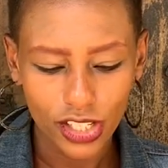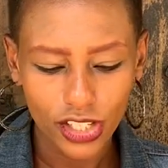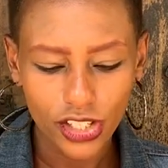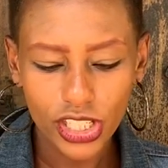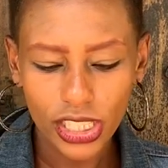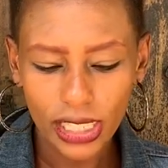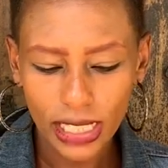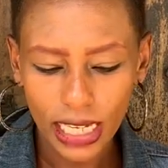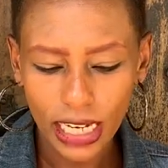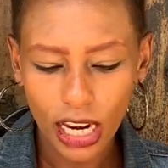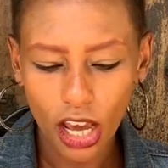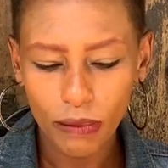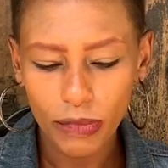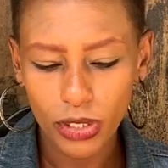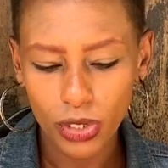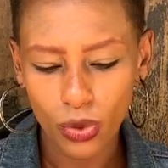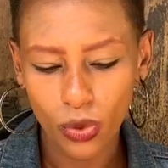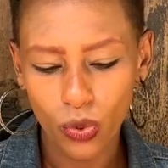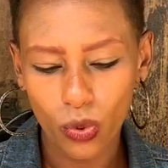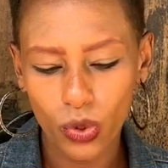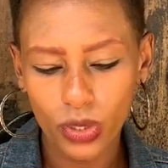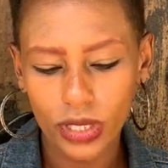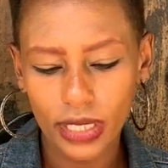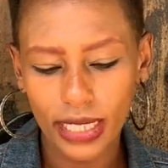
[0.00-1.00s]
Just allow me to
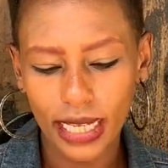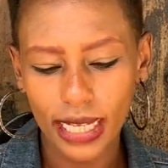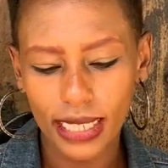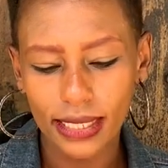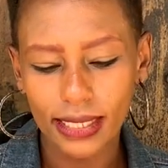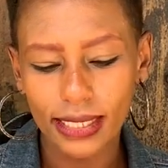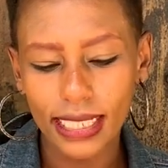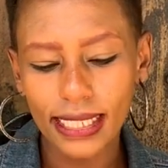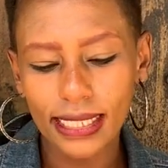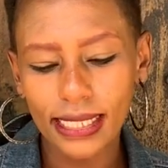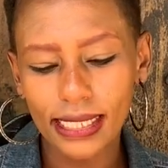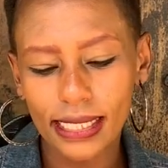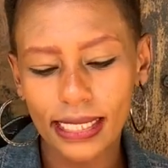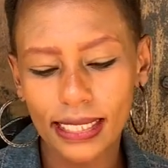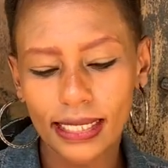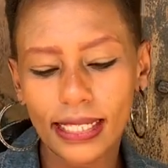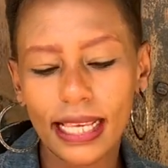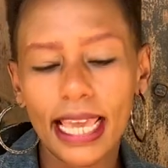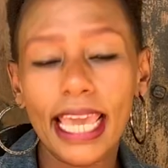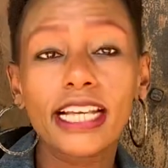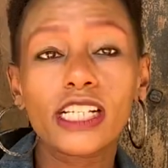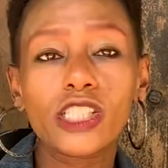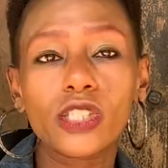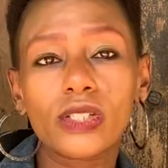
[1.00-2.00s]
quote that. That is in
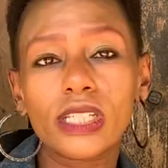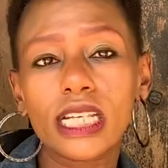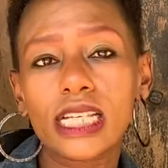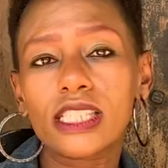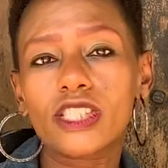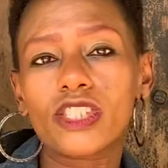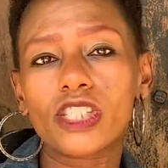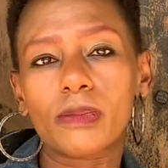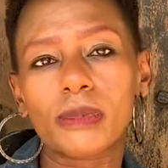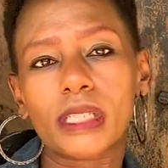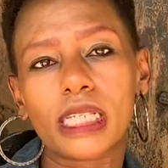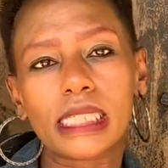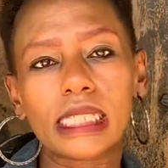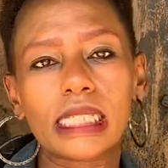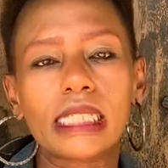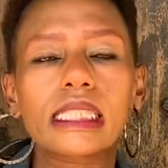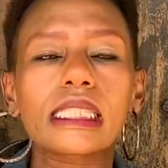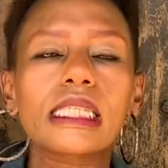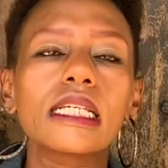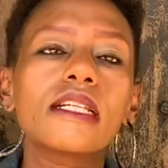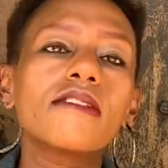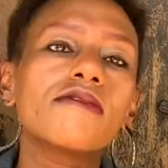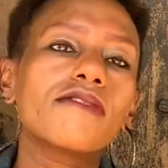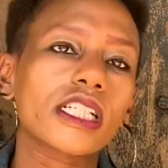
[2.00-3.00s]
Exodus chapter
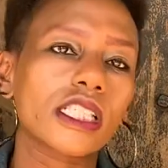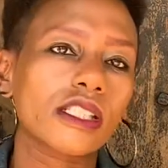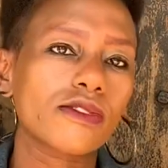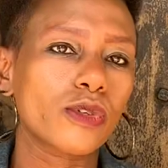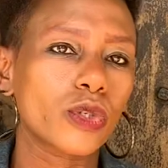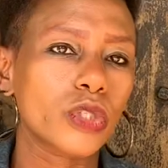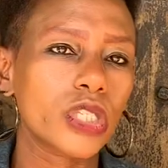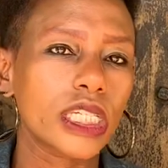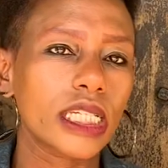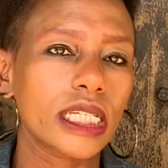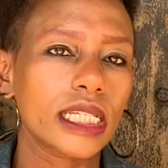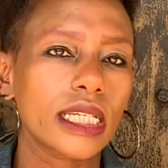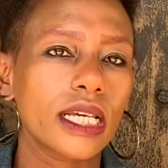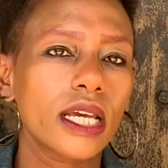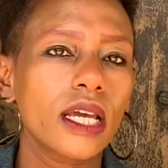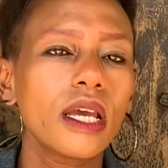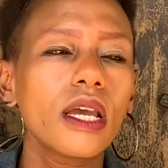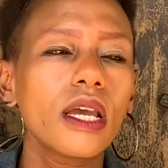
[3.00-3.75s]
16, verse 14.